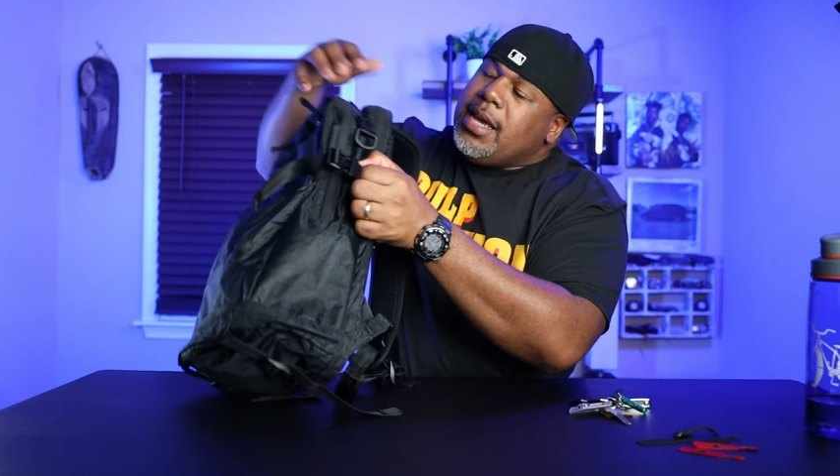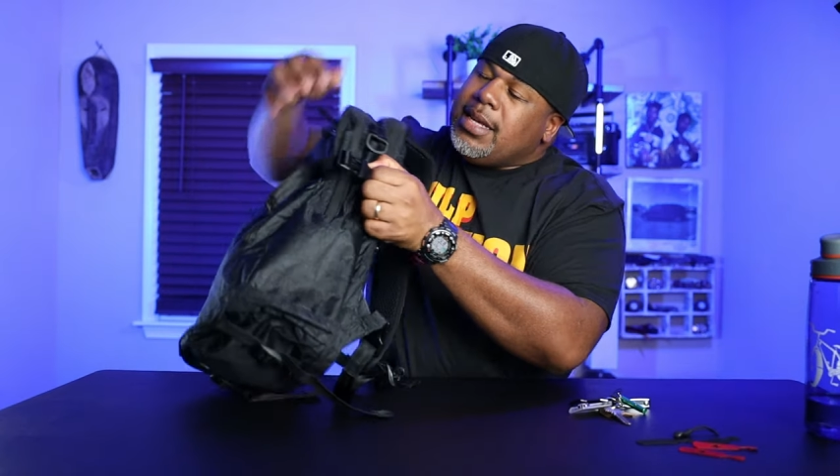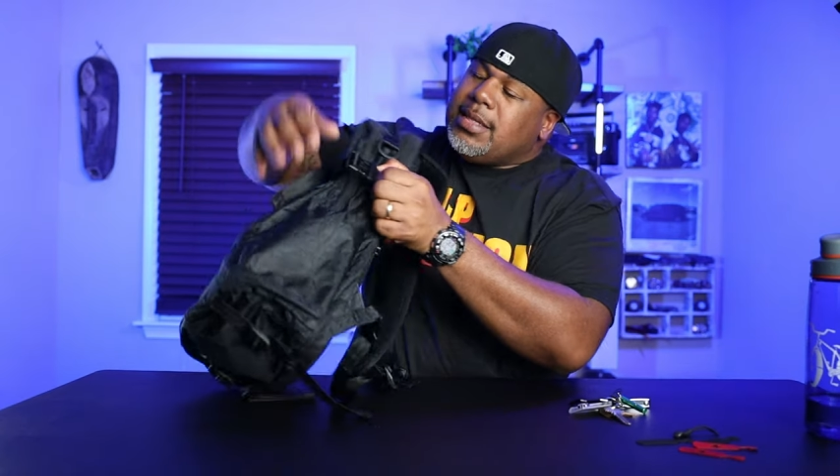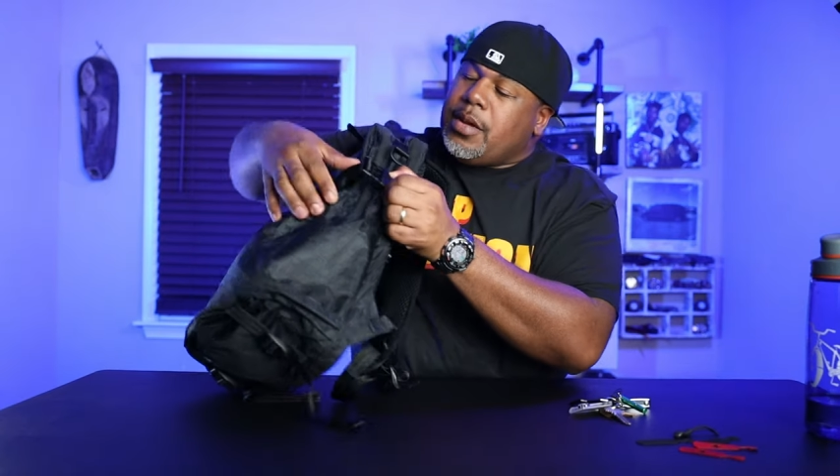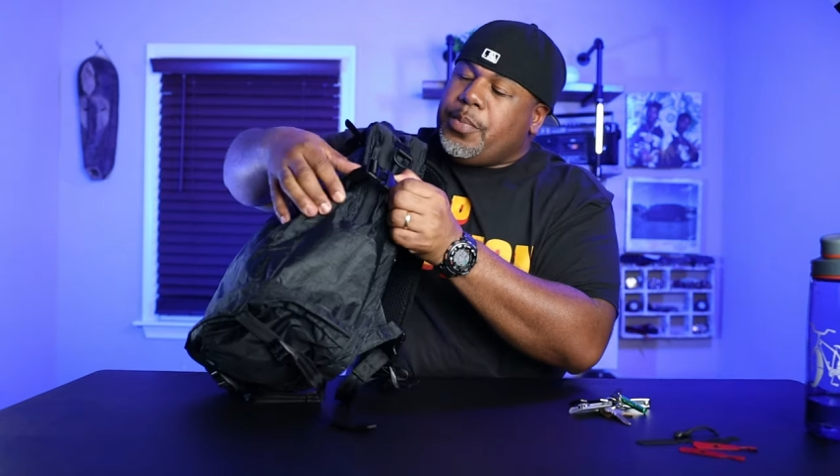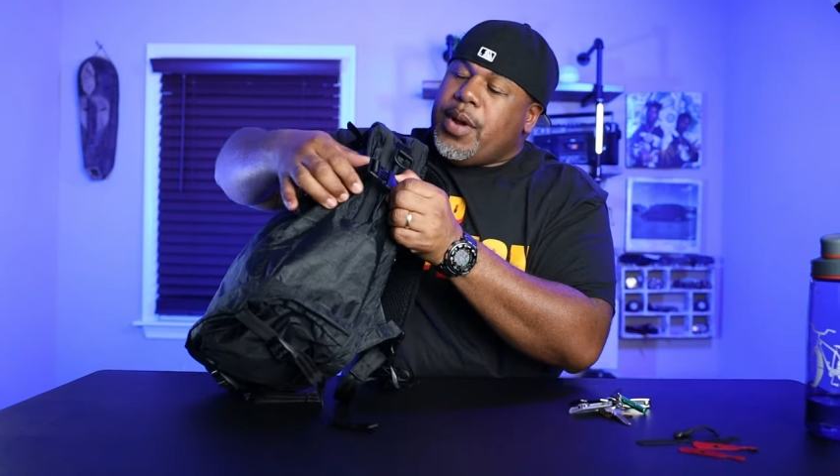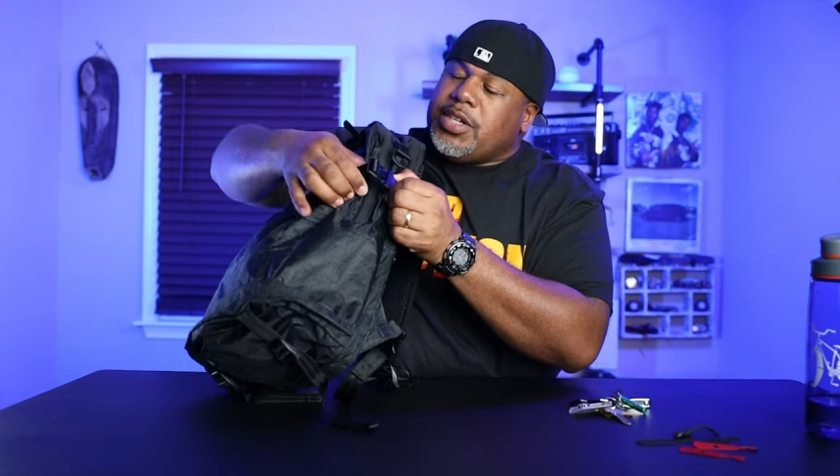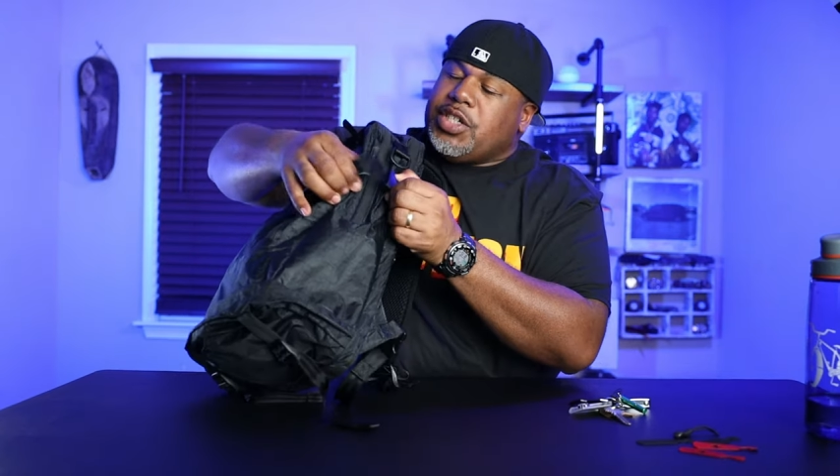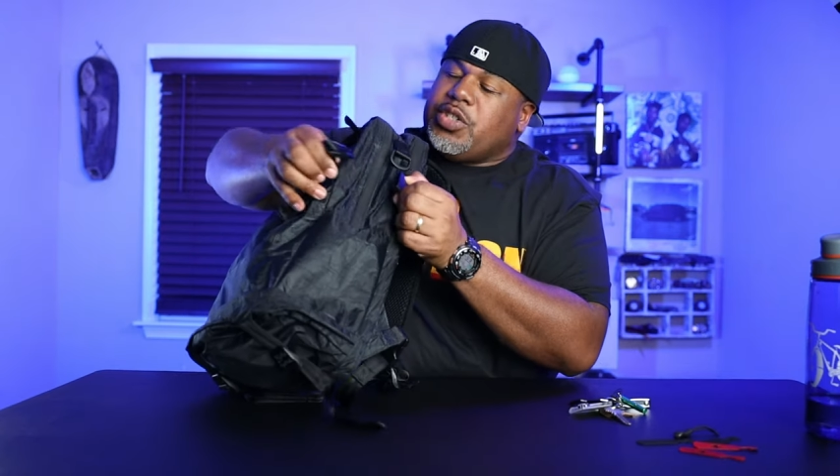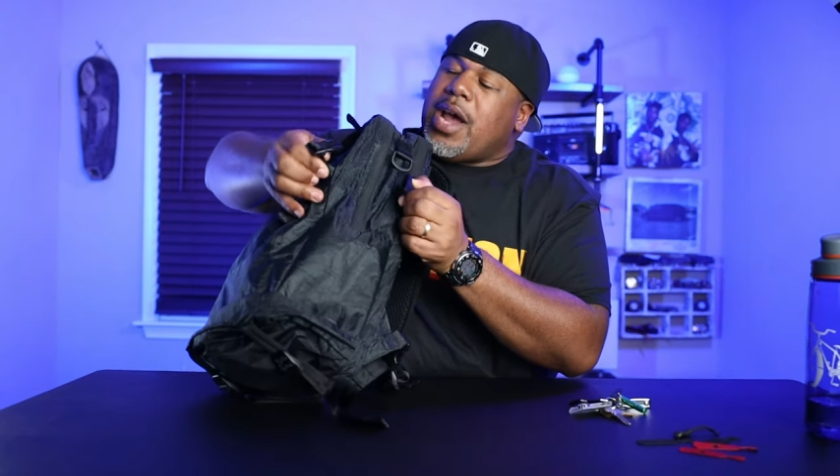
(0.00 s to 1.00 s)
is a
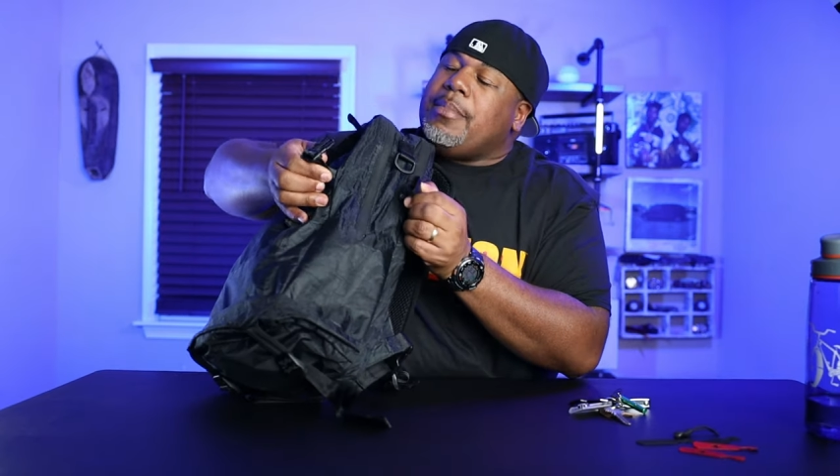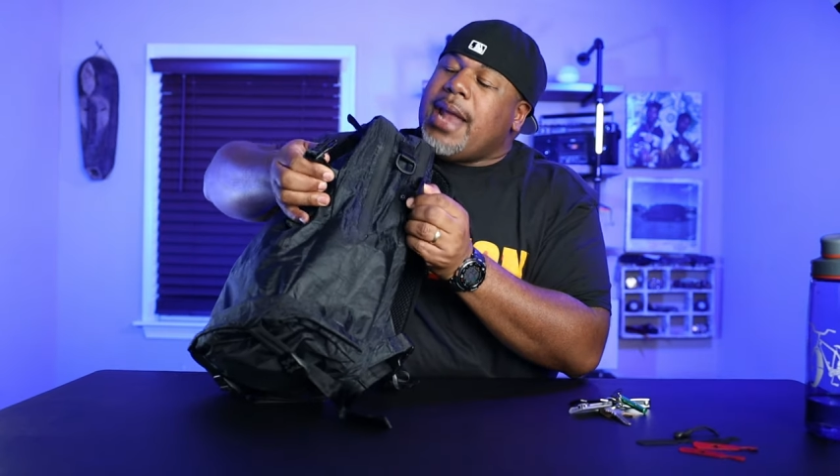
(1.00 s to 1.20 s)
compression strap.